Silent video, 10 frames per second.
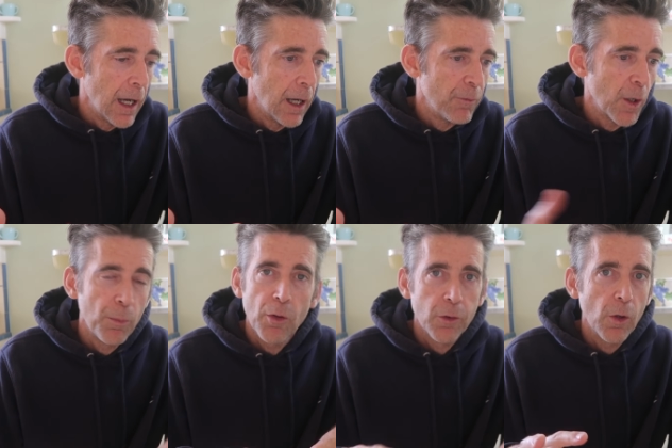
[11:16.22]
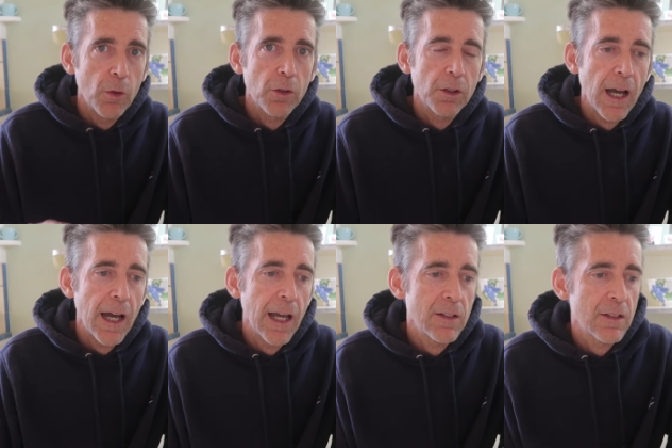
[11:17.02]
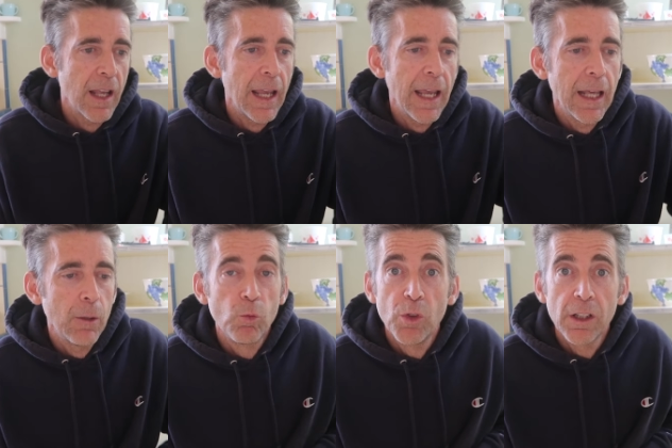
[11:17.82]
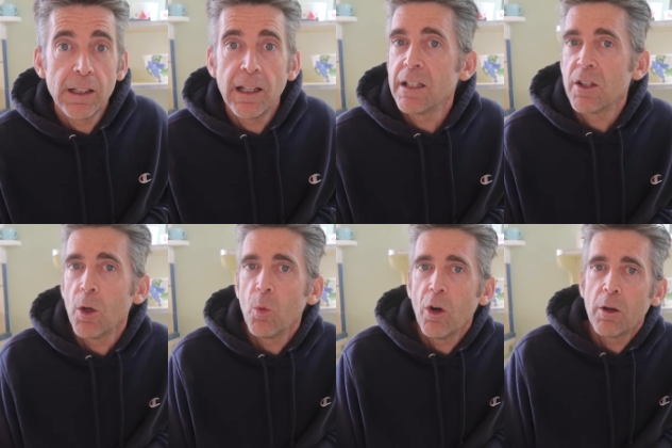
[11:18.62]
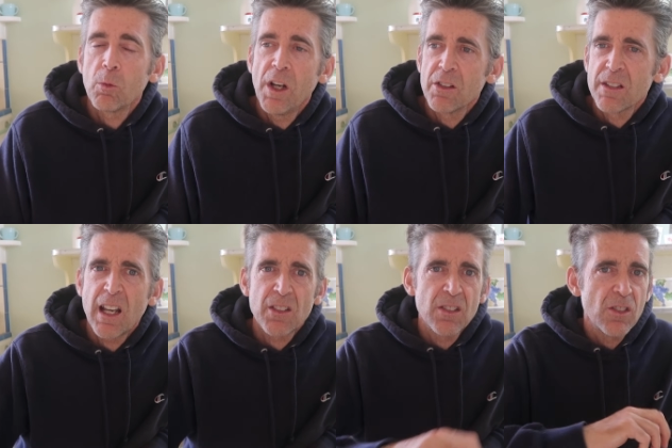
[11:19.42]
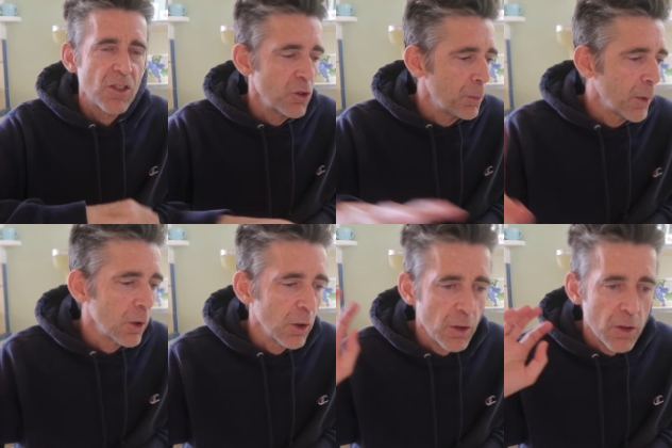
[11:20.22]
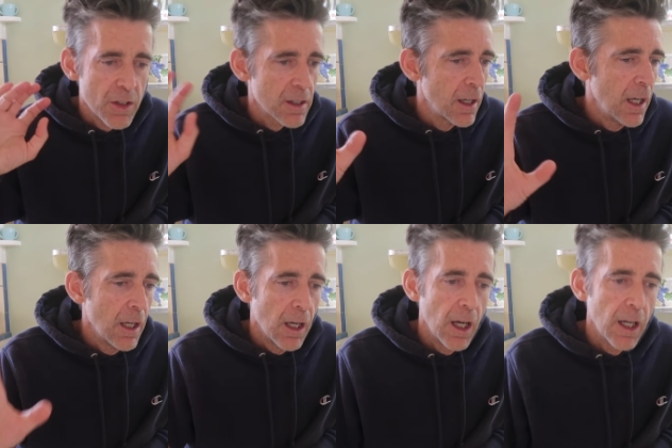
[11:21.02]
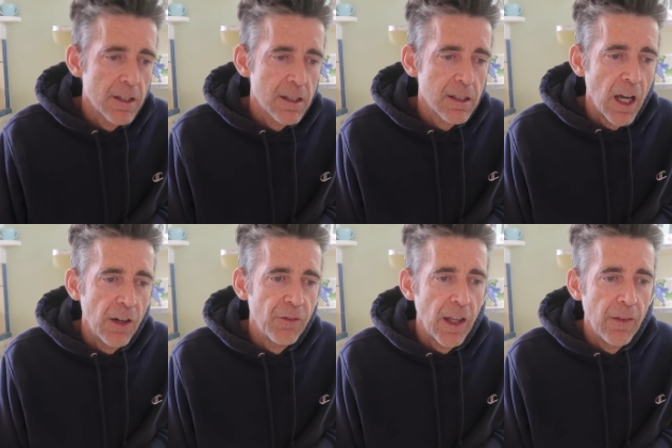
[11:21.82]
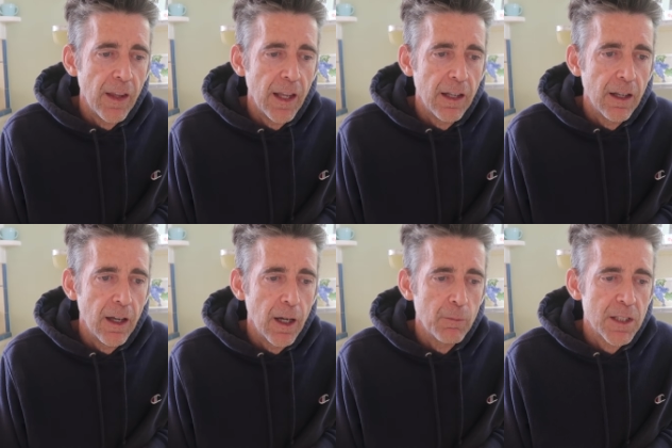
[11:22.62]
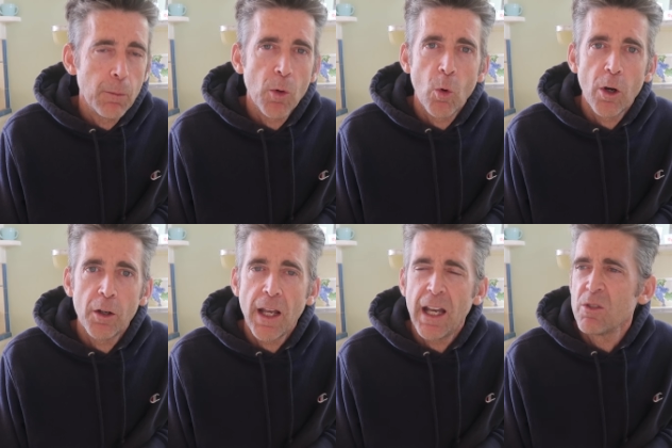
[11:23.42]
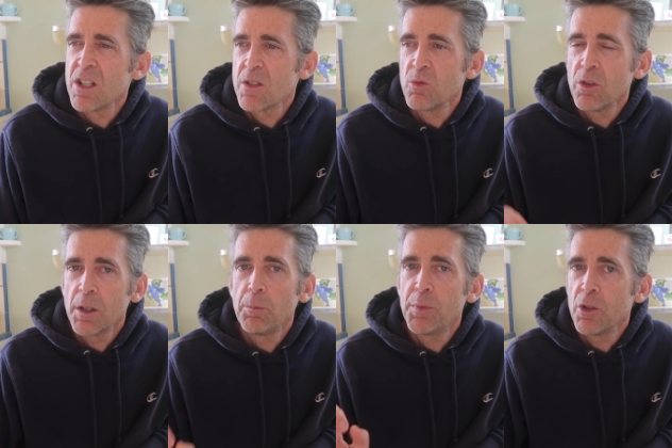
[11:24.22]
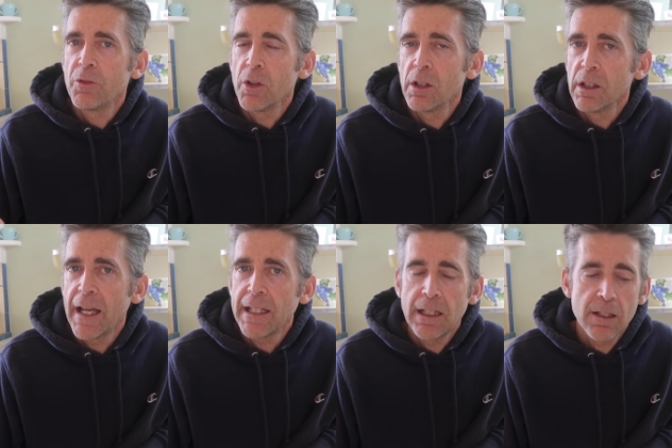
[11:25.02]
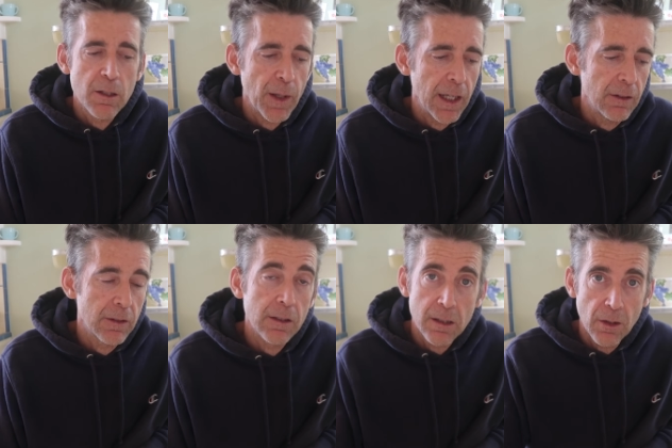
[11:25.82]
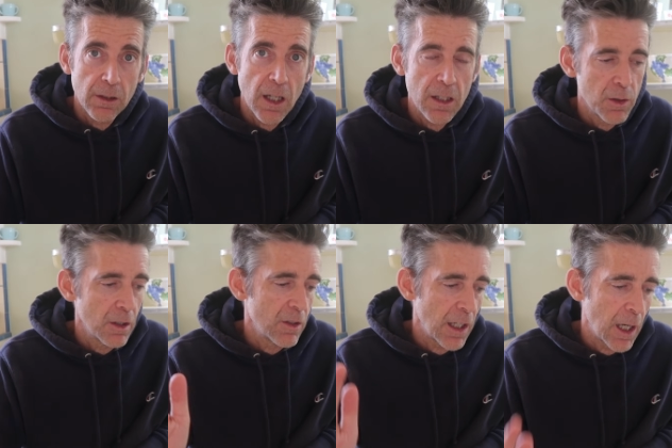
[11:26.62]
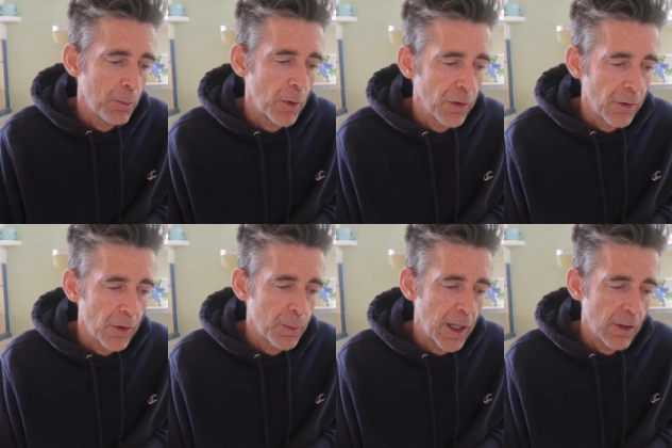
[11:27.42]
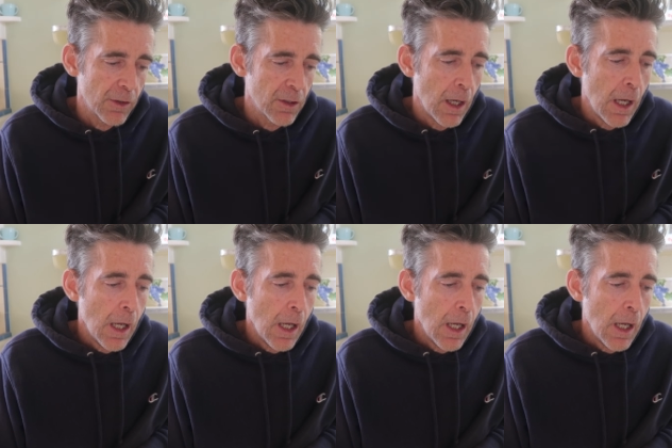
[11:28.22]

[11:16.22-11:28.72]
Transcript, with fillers: Uh, they're both local guys and really like their work. Randall Sexton, super loose uh, stuff, and then um, Tim Horn had just really beautiful light in his paintings and still does. You can check out both of those painters.